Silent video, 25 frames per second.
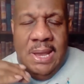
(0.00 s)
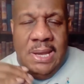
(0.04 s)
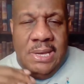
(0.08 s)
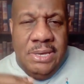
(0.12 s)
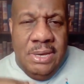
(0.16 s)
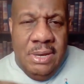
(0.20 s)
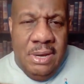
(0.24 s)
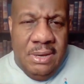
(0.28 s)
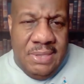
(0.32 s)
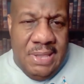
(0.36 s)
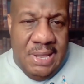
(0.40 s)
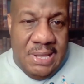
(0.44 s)
you
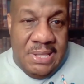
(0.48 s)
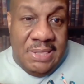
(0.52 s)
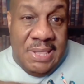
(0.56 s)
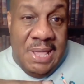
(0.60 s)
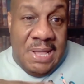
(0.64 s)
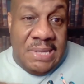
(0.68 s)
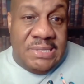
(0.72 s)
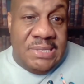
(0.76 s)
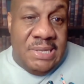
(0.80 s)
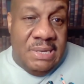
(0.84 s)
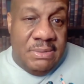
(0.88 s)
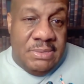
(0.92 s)
know,
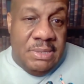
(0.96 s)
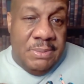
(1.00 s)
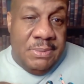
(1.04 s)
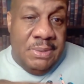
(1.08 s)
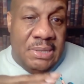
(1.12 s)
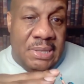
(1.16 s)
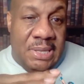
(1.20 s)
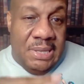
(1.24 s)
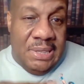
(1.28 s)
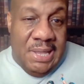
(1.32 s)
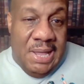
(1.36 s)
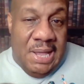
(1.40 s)
that seems to be
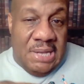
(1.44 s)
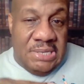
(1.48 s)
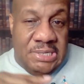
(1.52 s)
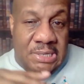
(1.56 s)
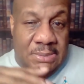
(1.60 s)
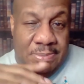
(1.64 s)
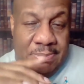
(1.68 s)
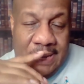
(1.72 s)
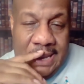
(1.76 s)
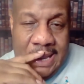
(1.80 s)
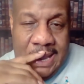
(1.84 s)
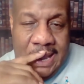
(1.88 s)
the logic
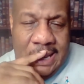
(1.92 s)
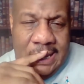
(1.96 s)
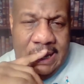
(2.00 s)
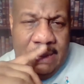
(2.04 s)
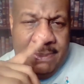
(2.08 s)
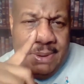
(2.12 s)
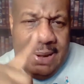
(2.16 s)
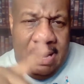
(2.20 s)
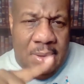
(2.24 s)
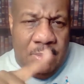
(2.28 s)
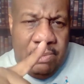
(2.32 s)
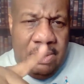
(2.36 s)
behind it.
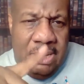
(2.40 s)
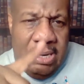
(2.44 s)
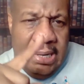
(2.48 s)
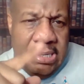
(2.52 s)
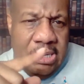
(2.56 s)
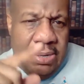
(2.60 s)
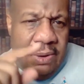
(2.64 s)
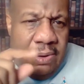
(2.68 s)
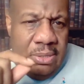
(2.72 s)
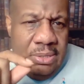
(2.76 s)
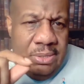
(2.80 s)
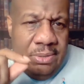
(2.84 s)
But I want to
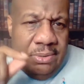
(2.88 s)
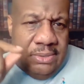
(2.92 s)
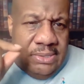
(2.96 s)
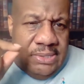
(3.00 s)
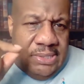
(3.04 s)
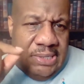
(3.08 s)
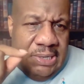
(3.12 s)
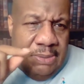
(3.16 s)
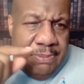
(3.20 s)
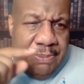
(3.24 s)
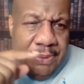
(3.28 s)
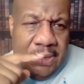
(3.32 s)
go a little
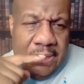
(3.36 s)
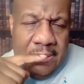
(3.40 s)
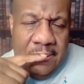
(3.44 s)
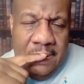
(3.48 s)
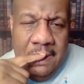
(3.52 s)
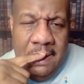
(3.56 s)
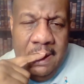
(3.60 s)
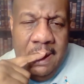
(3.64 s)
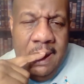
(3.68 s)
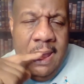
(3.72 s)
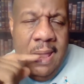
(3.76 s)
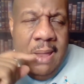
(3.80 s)
deeper,
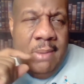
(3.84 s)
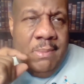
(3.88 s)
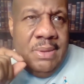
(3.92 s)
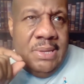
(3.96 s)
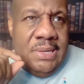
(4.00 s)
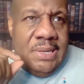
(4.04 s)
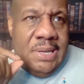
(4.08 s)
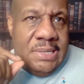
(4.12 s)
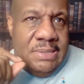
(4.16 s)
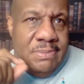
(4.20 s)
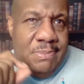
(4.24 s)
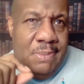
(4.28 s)

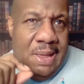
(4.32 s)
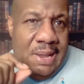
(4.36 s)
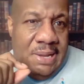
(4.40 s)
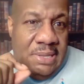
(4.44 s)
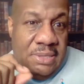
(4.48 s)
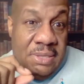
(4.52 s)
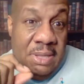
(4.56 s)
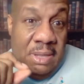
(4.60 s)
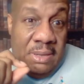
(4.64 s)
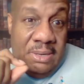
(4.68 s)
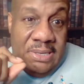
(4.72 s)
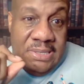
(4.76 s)
because my
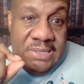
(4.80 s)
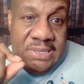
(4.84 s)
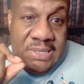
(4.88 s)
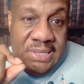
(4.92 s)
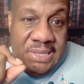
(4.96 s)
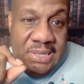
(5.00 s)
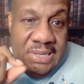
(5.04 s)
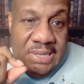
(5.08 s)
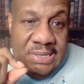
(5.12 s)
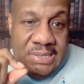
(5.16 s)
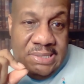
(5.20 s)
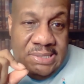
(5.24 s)
thought is
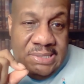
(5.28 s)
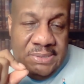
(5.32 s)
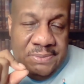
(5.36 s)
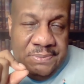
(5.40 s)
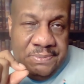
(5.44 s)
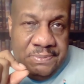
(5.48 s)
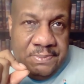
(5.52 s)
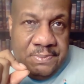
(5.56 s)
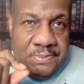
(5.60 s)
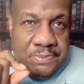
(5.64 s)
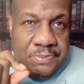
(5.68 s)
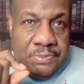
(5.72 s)
this.
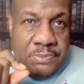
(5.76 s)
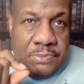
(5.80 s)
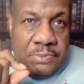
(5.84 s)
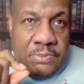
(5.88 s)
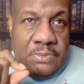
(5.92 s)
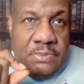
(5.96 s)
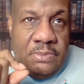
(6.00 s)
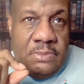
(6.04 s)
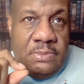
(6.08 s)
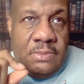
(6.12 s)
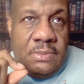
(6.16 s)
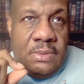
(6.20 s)

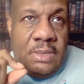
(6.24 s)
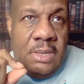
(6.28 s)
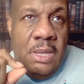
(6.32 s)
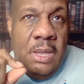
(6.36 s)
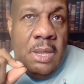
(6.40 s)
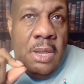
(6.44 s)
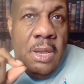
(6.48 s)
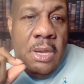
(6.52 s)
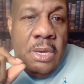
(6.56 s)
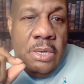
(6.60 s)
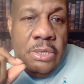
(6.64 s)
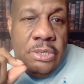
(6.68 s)

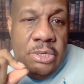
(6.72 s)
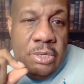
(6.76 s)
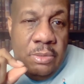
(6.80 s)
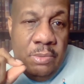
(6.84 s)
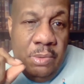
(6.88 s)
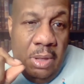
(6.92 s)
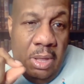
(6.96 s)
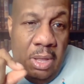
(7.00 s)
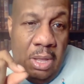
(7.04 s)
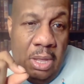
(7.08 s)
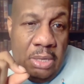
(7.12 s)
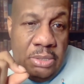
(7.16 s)
You
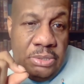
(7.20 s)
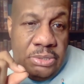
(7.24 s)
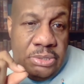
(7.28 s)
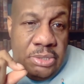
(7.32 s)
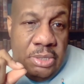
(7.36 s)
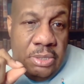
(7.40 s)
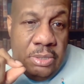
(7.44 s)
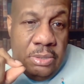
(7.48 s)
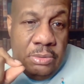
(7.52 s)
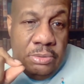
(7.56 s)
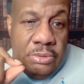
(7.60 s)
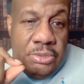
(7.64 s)
were
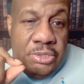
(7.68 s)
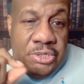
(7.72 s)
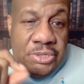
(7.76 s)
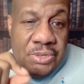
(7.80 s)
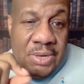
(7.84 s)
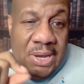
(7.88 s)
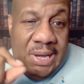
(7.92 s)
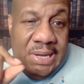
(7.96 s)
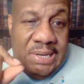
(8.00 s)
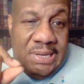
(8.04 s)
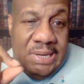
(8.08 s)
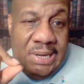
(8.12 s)
also
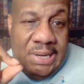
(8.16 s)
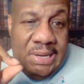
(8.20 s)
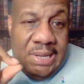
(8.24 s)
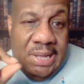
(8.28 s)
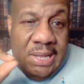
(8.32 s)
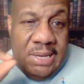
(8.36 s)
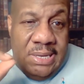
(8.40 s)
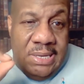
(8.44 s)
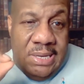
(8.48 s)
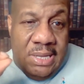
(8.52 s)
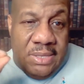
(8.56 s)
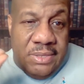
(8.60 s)
training
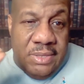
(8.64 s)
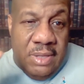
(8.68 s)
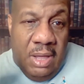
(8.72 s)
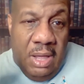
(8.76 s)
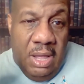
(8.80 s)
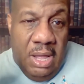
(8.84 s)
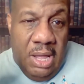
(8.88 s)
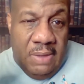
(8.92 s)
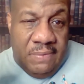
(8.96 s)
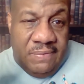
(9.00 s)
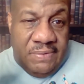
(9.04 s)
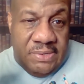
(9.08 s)
another
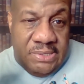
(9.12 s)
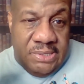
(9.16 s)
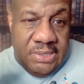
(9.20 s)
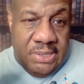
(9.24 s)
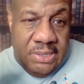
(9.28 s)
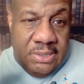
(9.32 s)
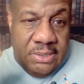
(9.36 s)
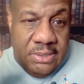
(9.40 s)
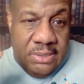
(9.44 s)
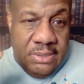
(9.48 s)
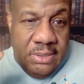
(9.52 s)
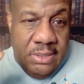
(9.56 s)
officer.
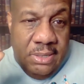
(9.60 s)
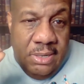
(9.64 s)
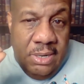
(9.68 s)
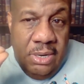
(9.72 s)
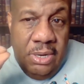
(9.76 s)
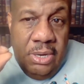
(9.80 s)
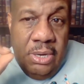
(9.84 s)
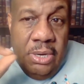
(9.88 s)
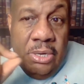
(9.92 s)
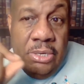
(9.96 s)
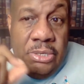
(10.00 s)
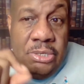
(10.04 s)

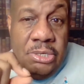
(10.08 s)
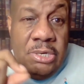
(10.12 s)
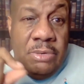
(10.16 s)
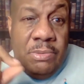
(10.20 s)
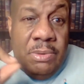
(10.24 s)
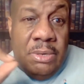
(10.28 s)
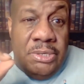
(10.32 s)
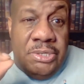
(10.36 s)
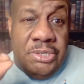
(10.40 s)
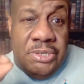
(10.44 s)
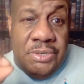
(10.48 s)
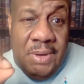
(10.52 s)
You
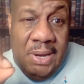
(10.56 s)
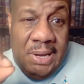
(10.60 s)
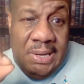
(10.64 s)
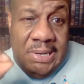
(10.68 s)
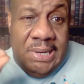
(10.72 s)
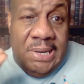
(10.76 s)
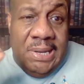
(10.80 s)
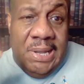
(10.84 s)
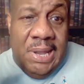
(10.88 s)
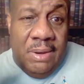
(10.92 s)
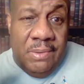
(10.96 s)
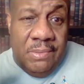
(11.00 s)
were
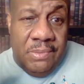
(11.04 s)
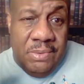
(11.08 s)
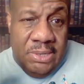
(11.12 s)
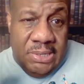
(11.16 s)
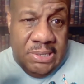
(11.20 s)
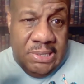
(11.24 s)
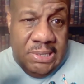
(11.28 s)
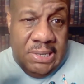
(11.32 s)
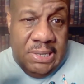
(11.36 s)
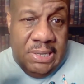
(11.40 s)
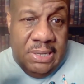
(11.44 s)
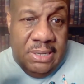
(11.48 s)
training a
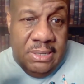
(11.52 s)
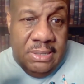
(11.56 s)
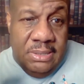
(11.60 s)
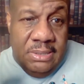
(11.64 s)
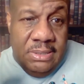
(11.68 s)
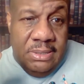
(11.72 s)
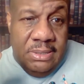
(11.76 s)
rookie.